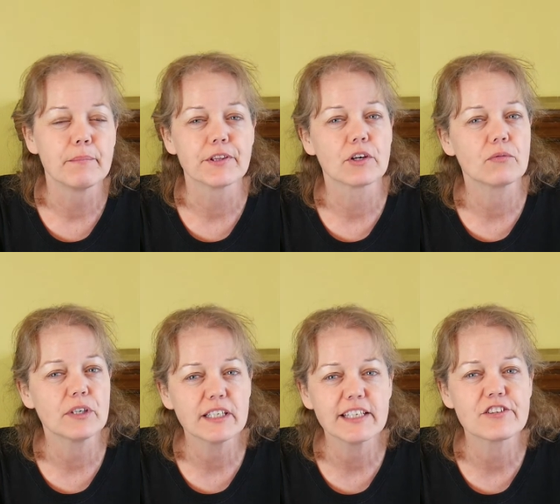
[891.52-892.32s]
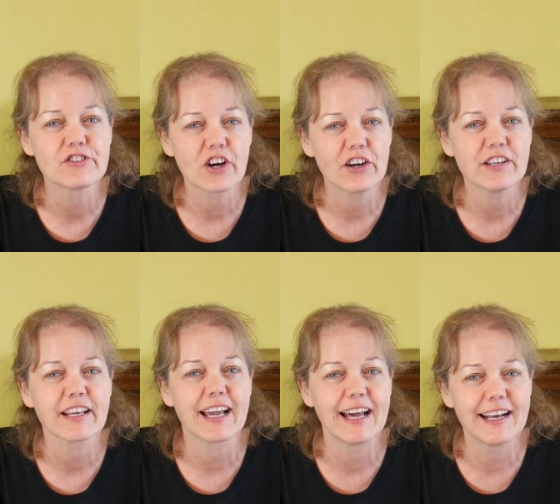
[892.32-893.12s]
but they're really starting
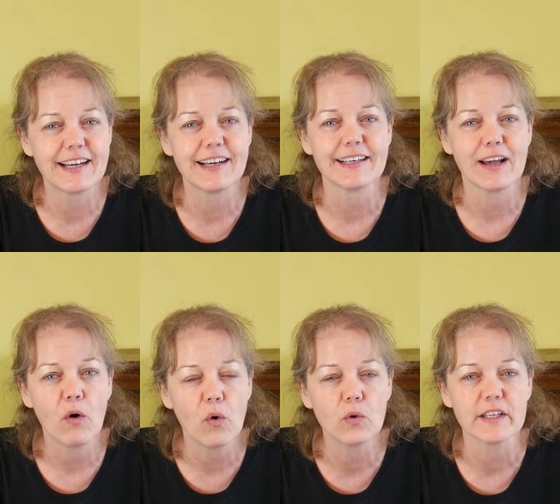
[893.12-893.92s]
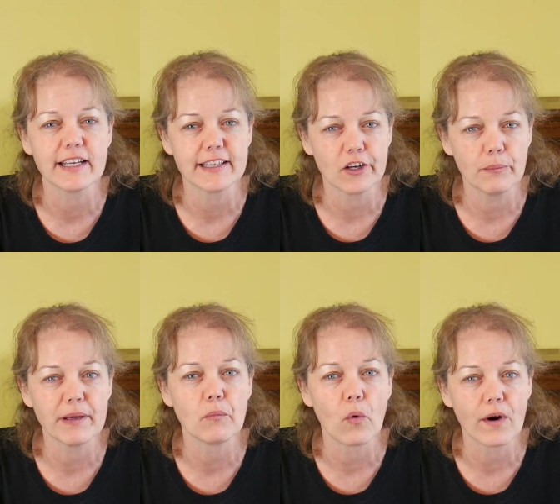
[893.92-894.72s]
to kind of hold it a little
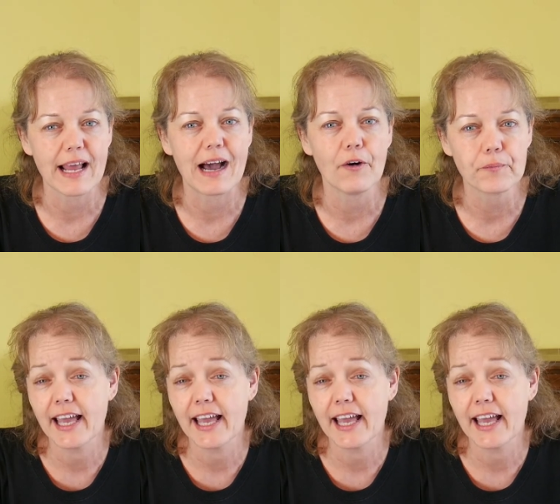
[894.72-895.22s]
bit more now.